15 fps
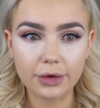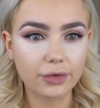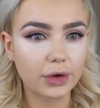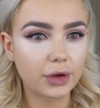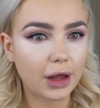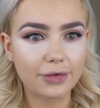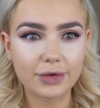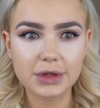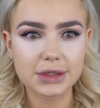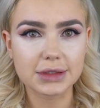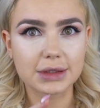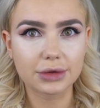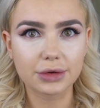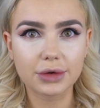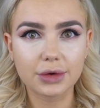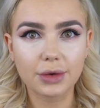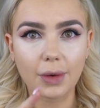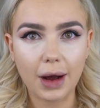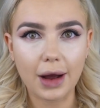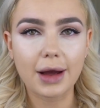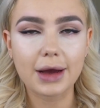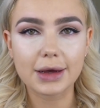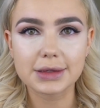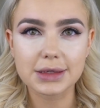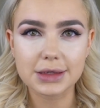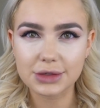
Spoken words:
In real life it doesn't look quite as